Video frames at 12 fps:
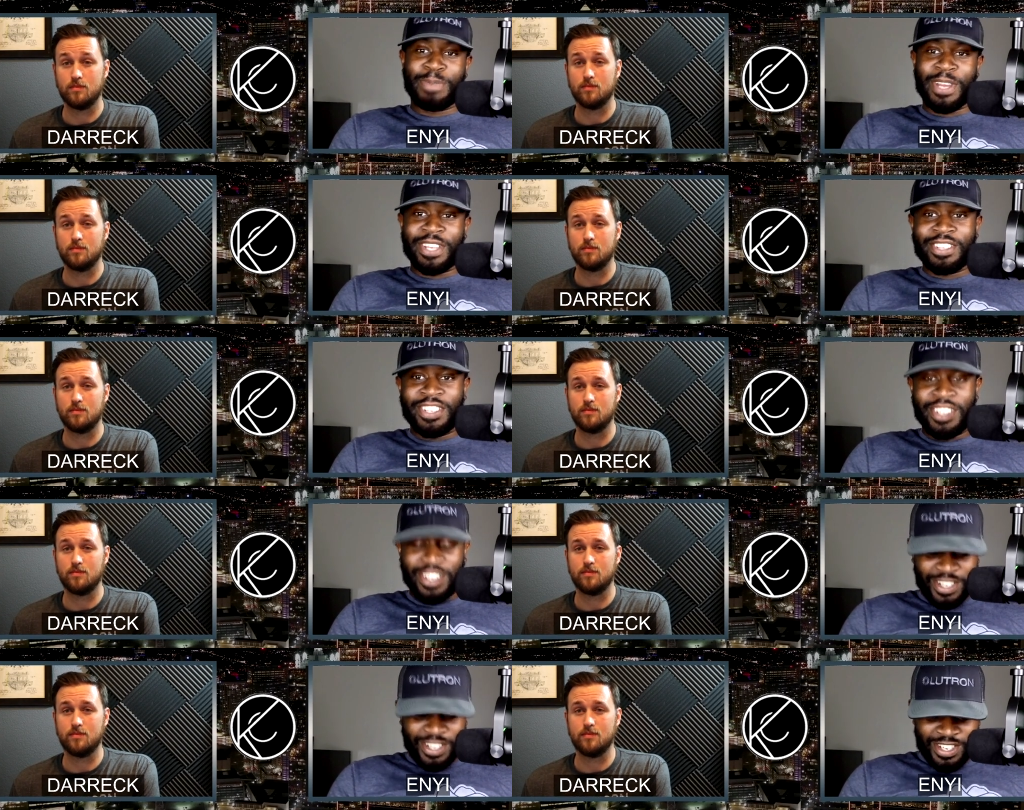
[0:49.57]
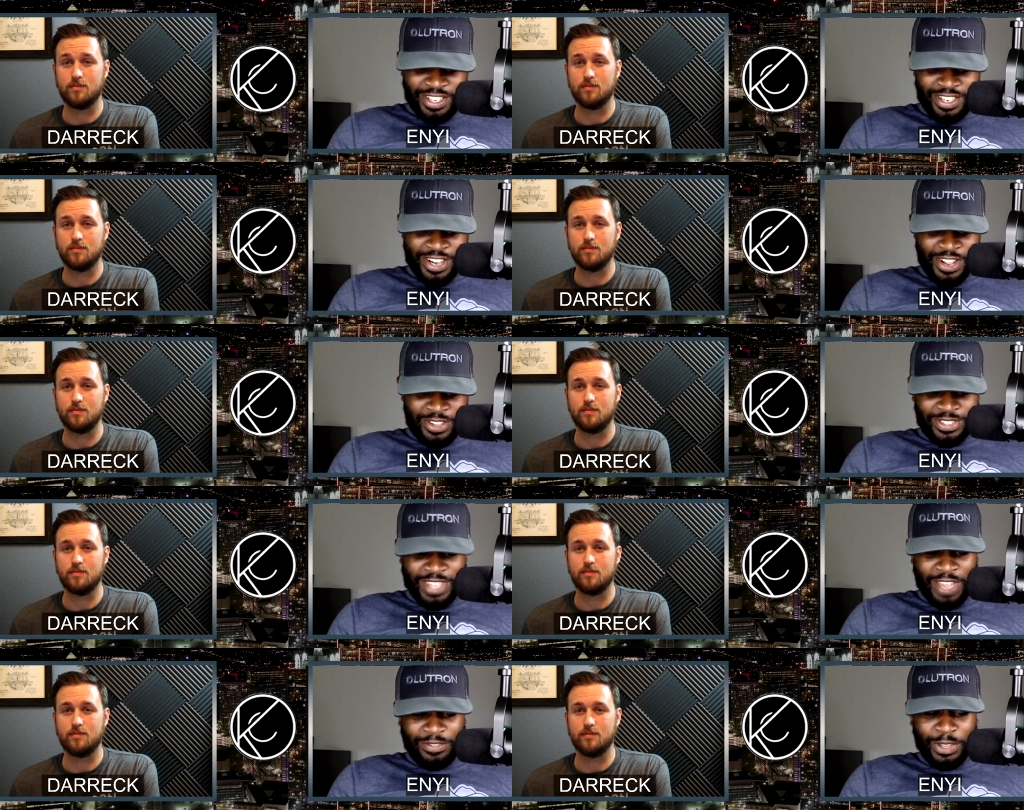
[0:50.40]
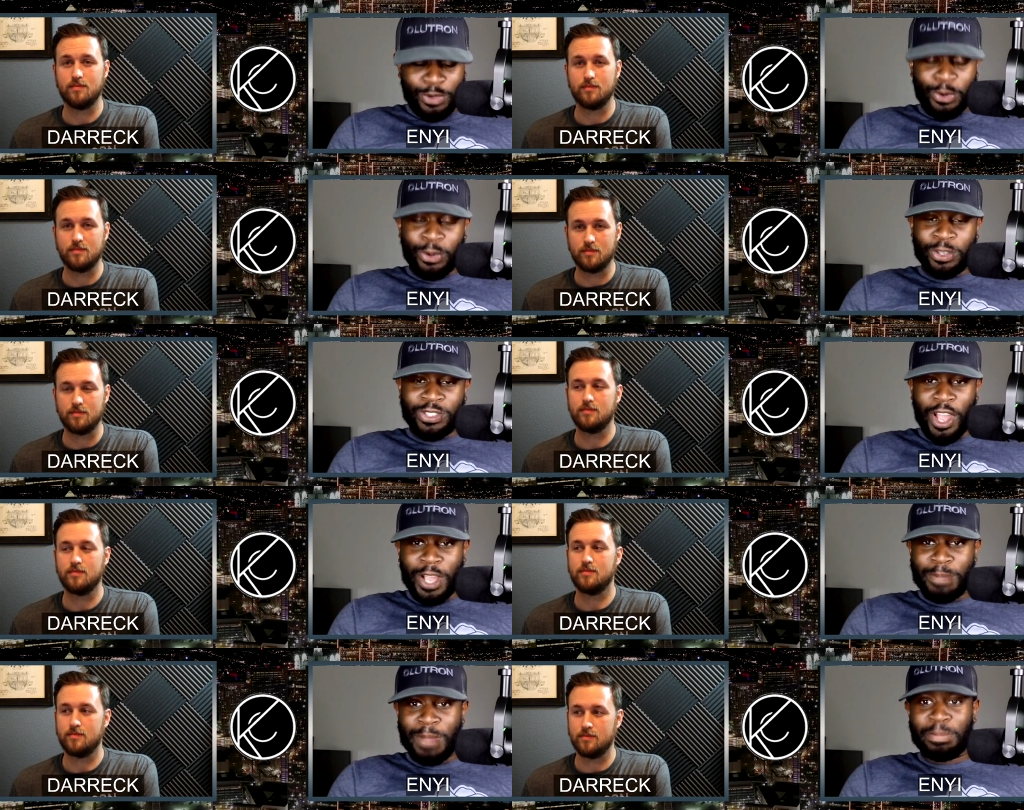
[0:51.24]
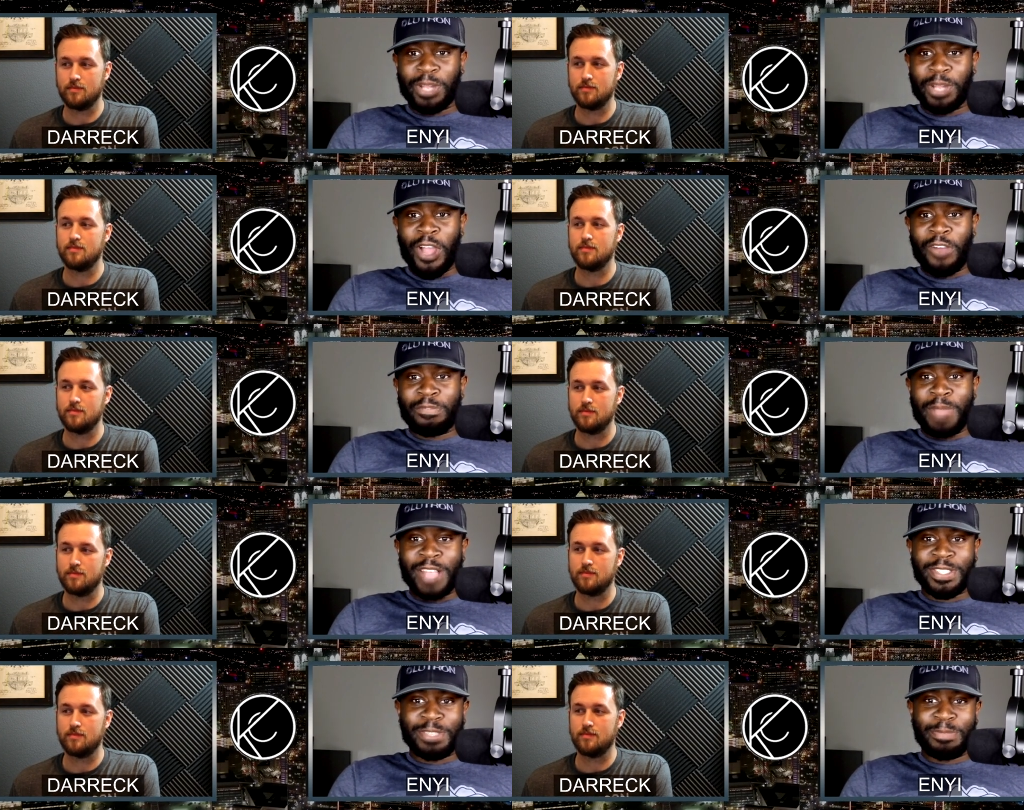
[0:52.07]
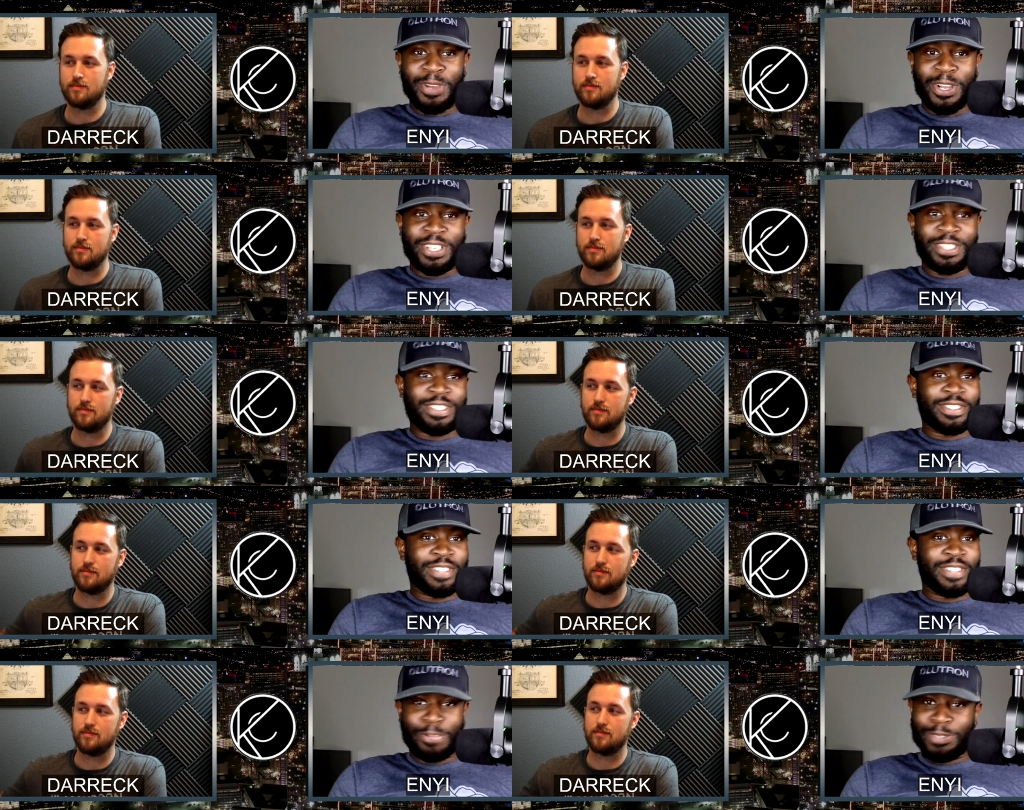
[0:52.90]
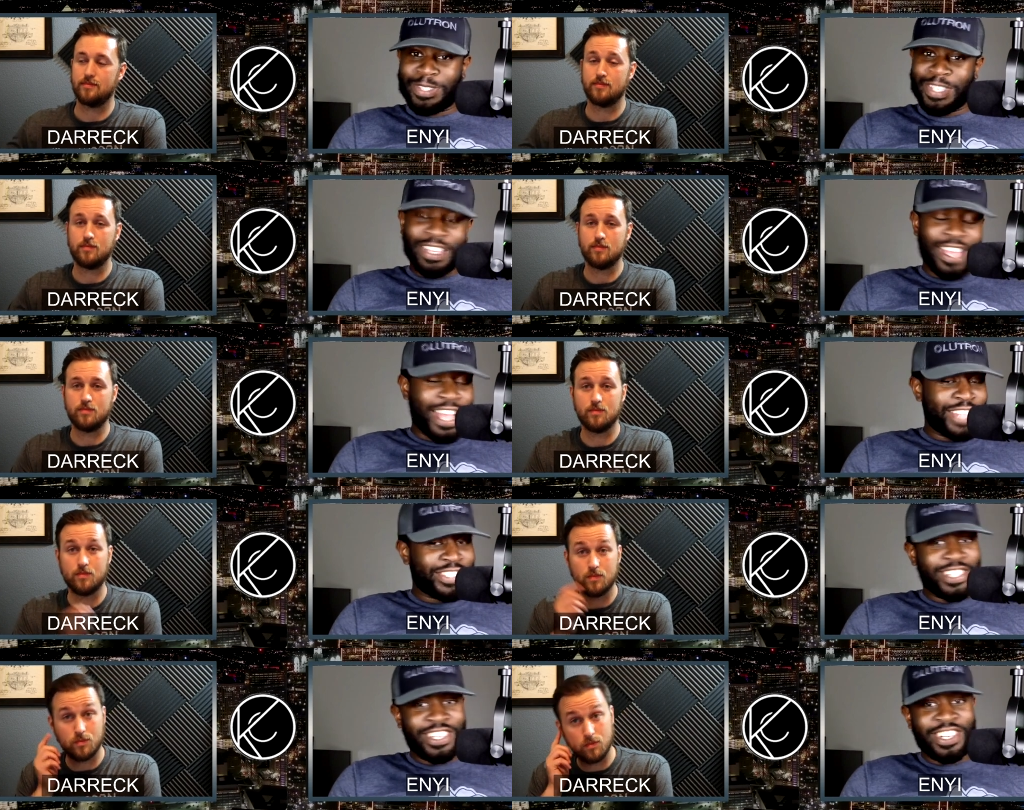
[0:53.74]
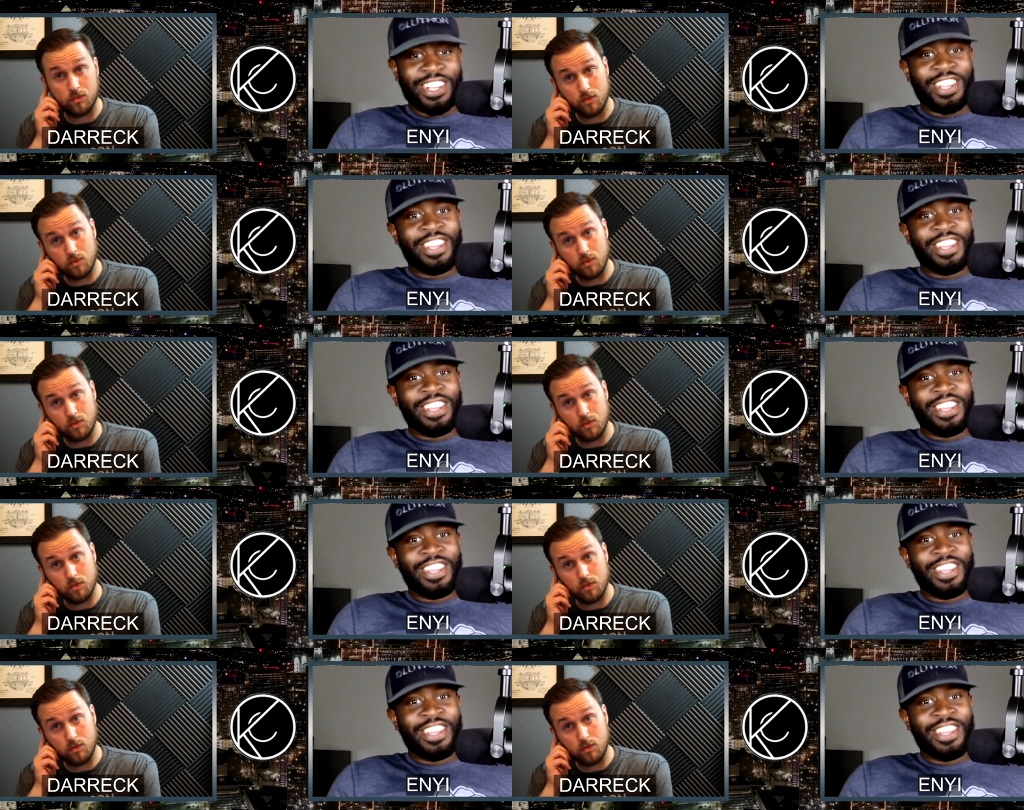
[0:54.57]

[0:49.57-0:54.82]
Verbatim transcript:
Speaker 1: But you know, it's definitely cool to talk about playoff basketball because, like we said last year,